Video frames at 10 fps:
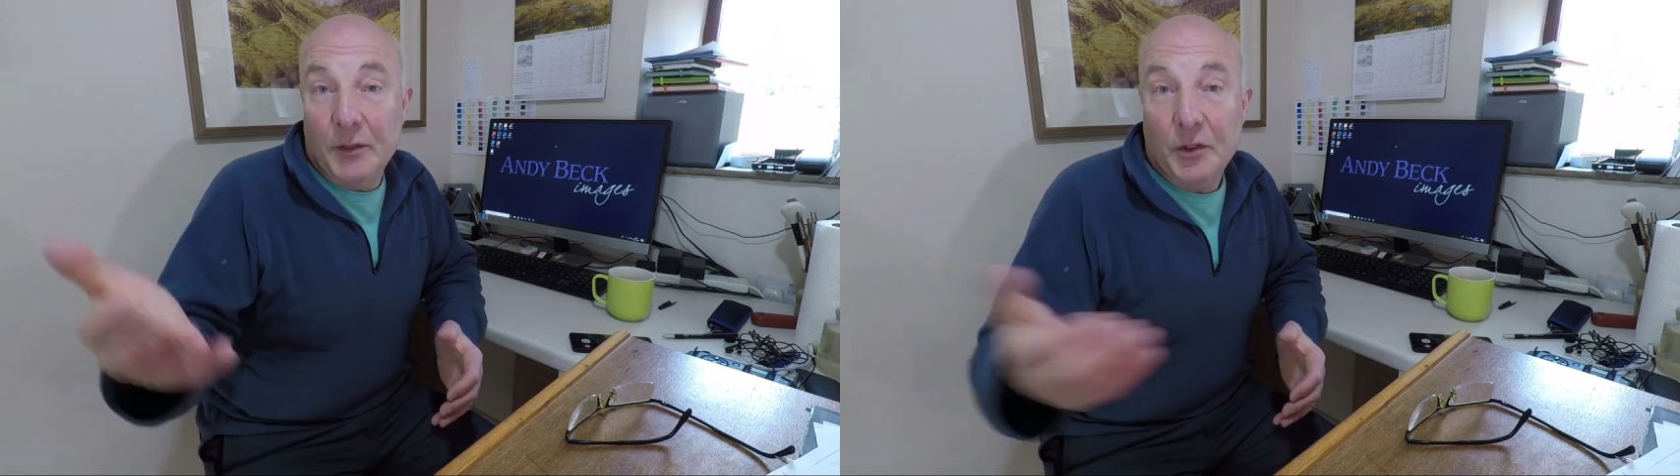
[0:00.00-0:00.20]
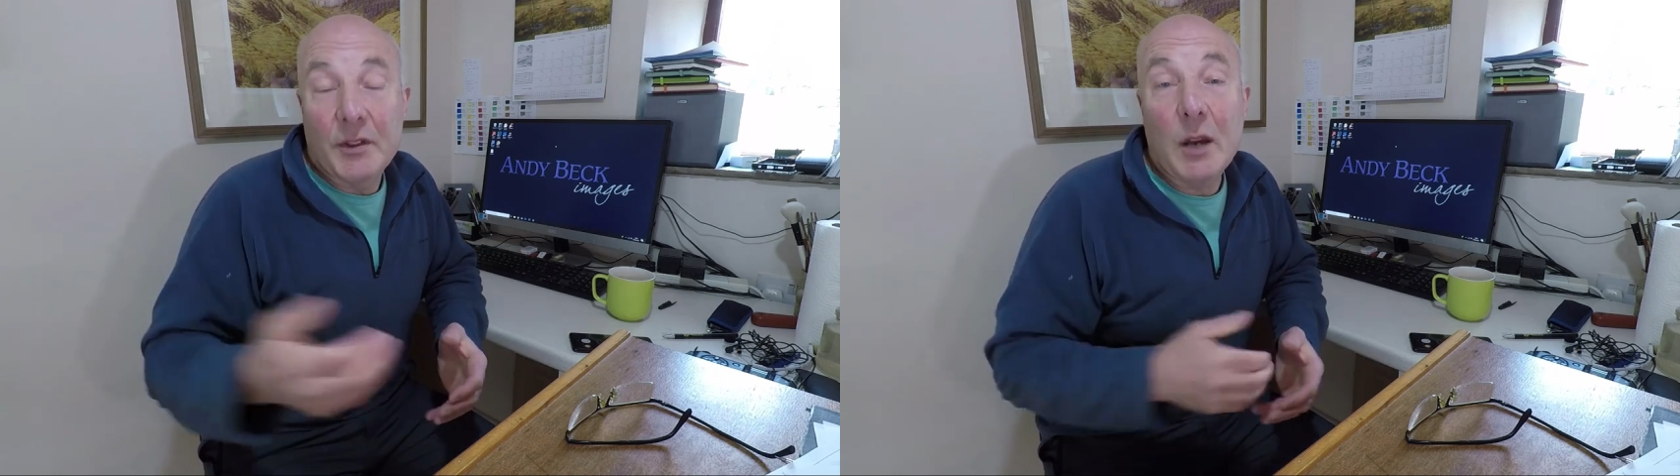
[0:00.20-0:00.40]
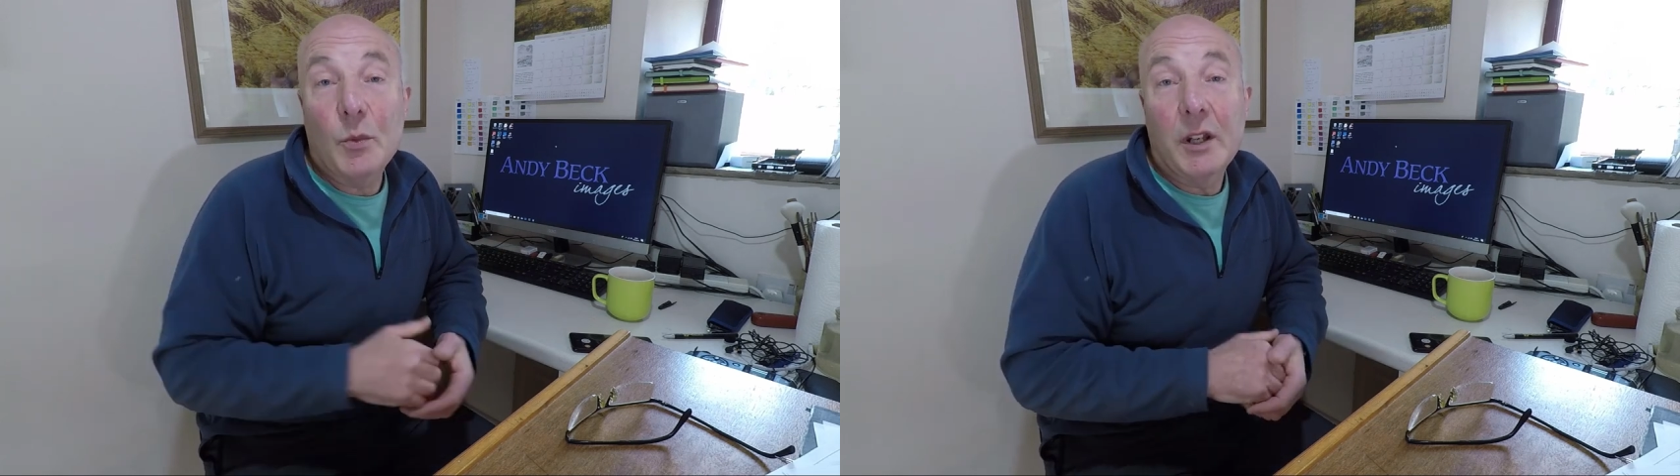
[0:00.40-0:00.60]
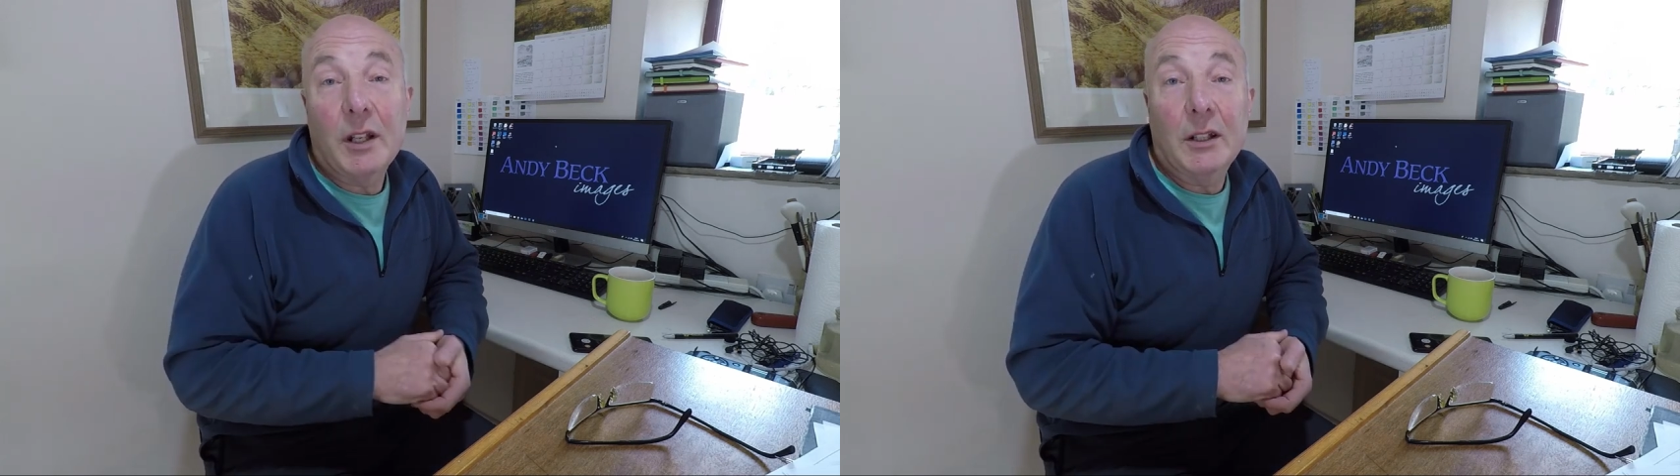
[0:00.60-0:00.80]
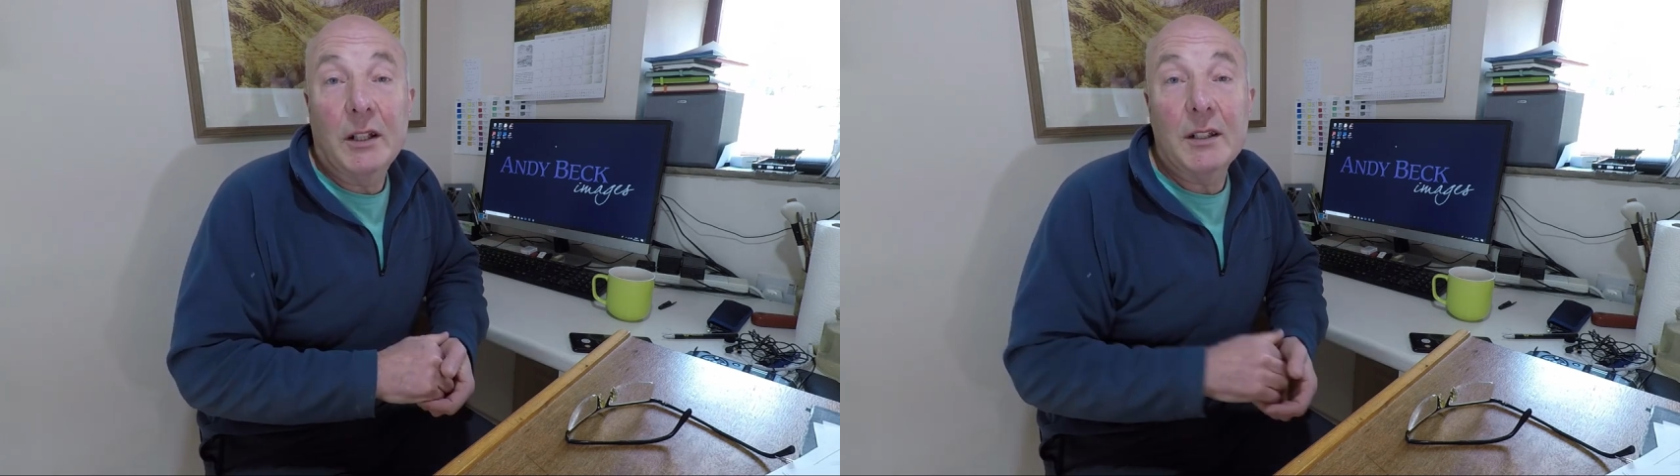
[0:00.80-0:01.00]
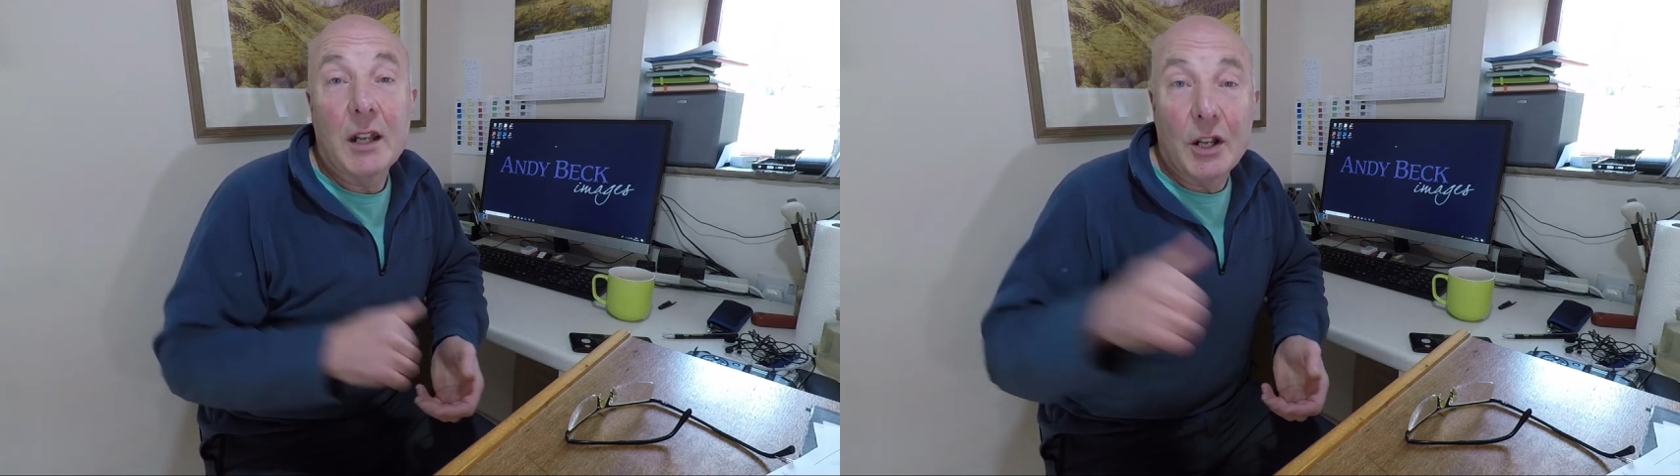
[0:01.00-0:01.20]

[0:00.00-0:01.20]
you're that way inclined,